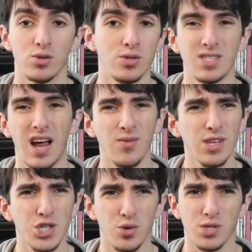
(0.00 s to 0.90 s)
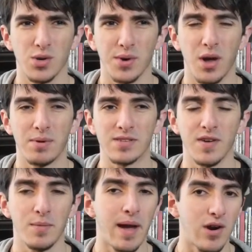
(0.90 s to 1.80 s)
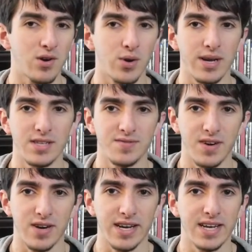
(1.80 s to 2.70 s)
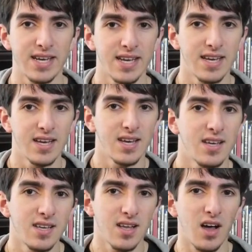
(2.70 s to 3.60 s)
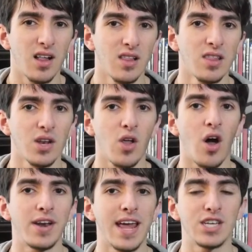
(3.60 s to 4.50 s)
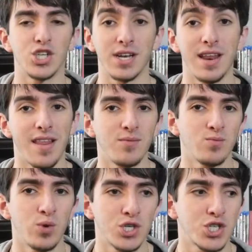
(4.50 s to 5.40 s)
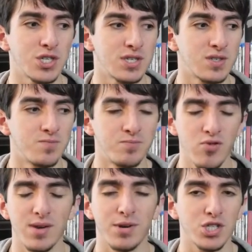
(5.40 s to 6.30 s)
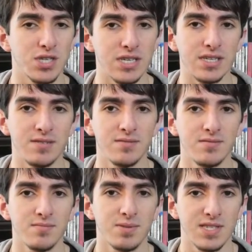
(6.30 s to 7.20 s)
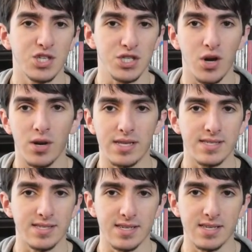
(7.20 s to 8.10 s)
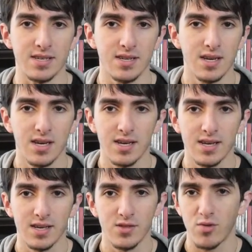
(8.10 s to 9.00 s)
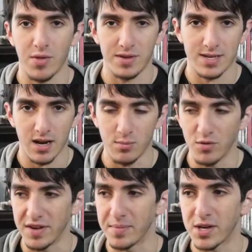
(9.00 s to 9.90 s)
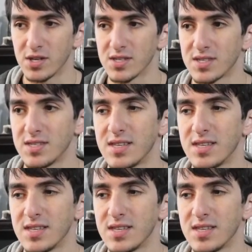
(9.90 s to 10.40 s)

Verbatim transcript: who's not really sure what's going on, but he's very paranoid and he's very little on edge, and which is pretty much the position the audience is in throughout the entire movie, because